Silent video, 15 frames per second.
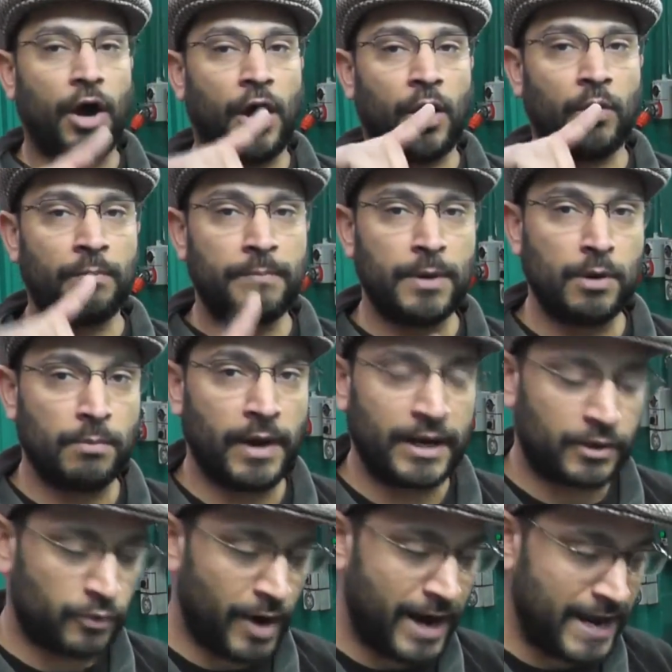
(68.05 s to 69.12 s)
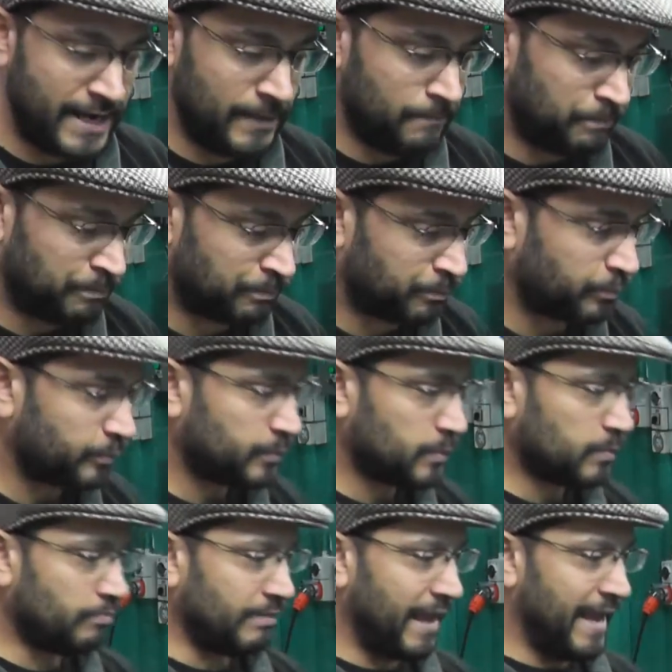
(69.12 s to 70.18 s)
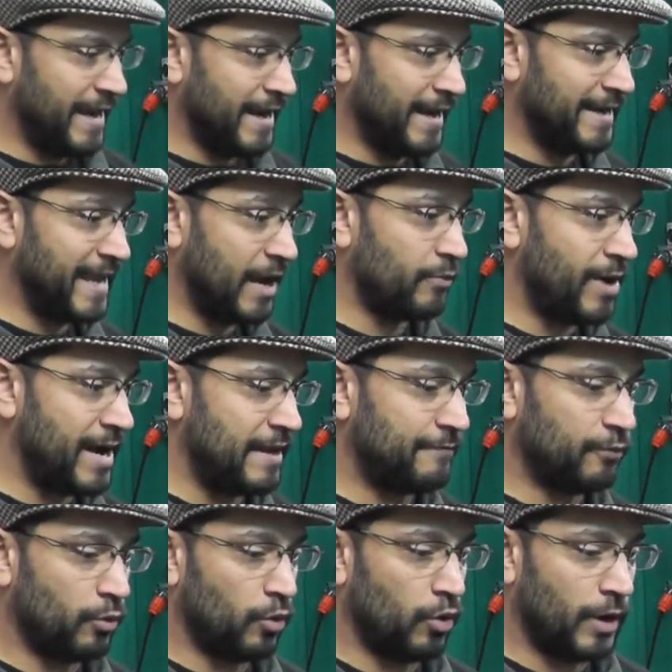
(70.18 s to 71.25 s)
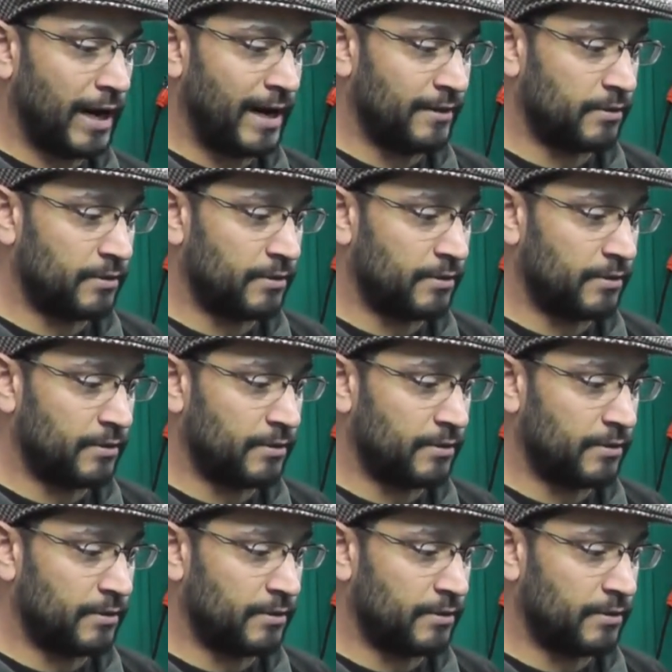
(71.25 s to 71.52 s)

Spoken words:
I'll mill my grain and get ready for